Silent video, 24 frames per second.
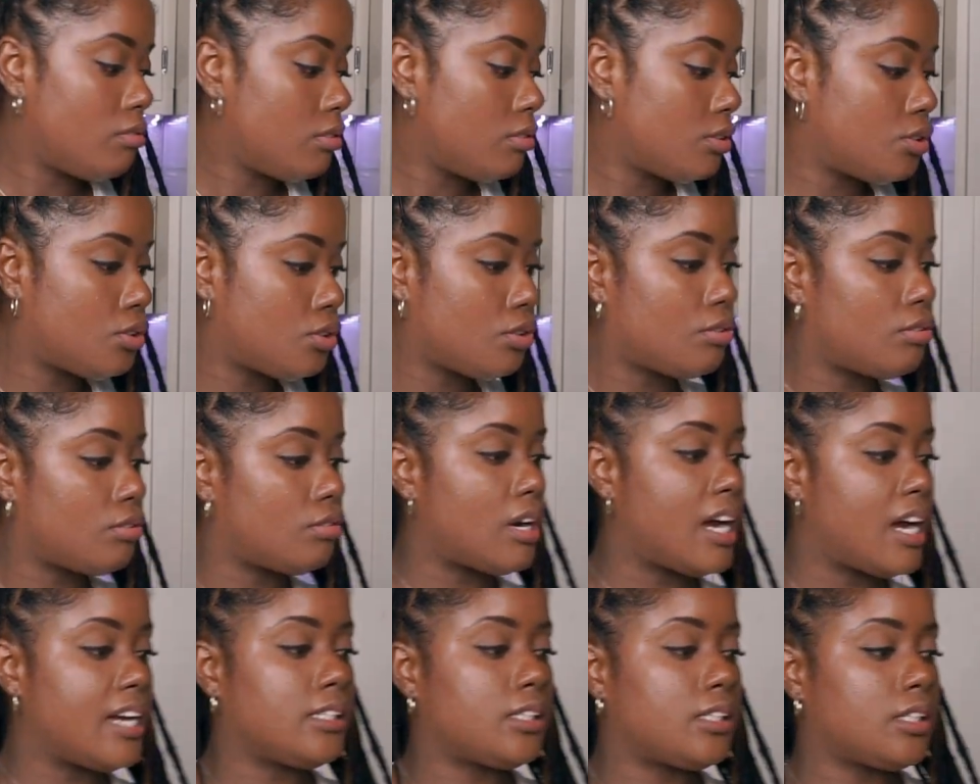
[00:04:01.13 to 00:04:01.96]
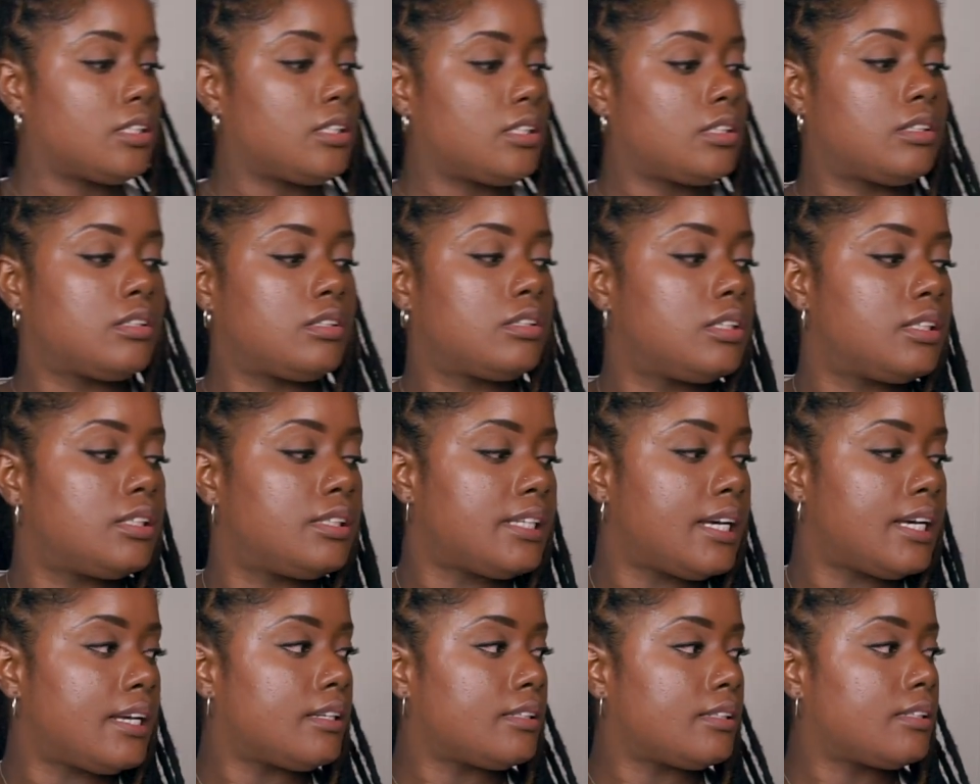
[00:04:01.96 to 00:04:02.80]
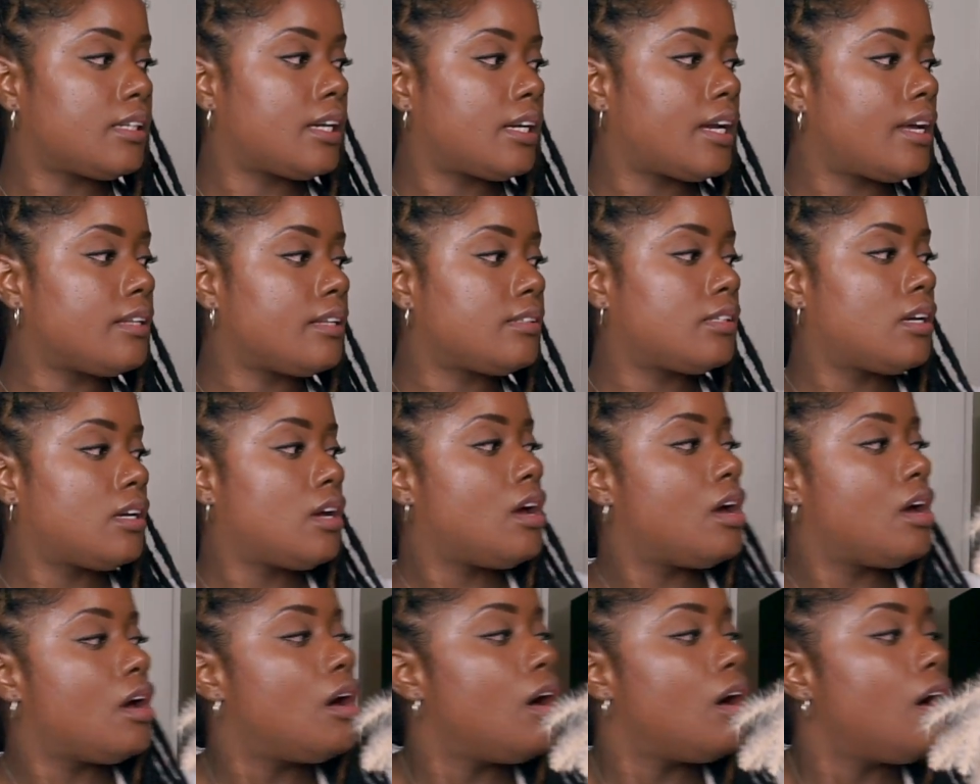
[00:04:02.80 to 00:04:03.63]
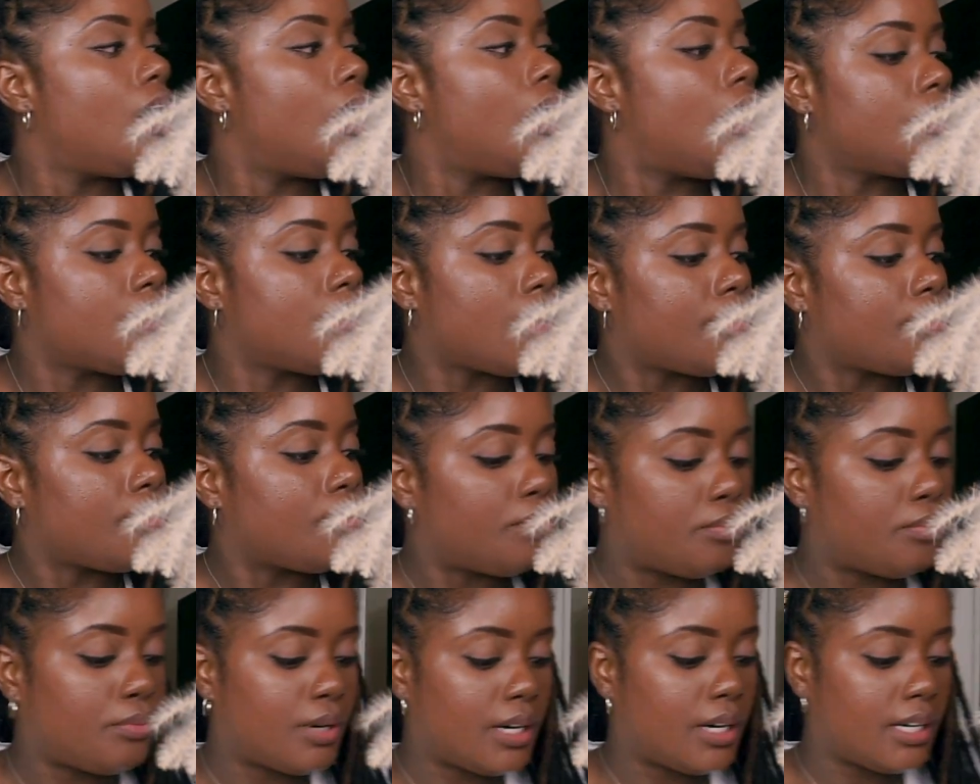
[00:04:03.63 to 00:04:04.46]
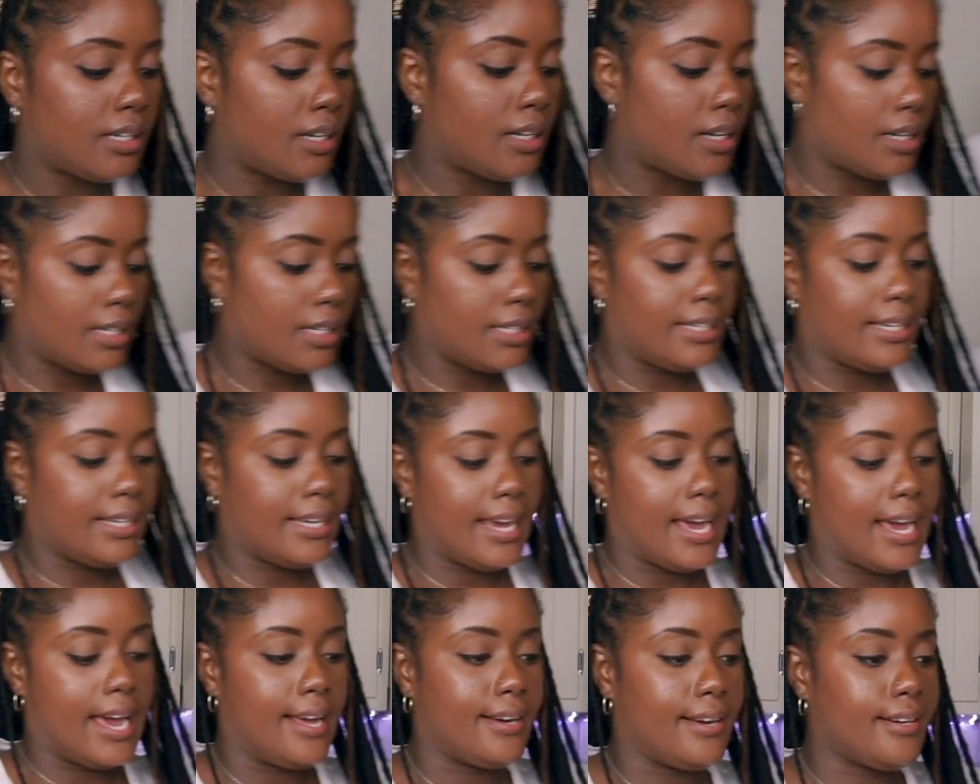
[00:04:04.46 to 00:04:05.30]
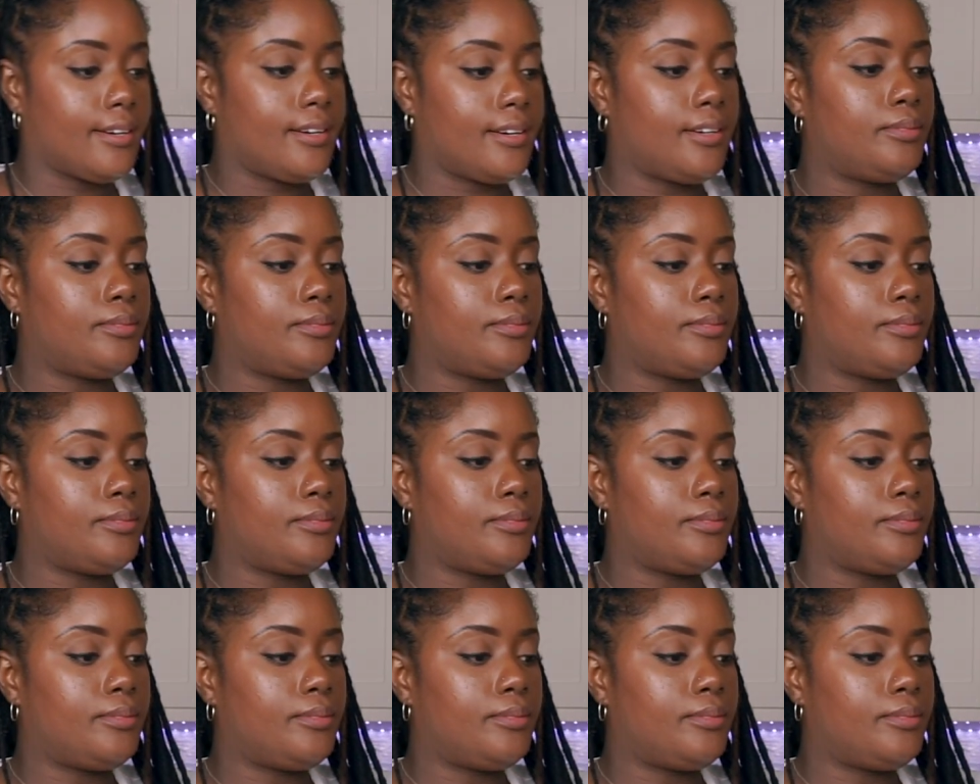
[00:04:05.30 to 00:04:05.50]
So I just decided to get another one again.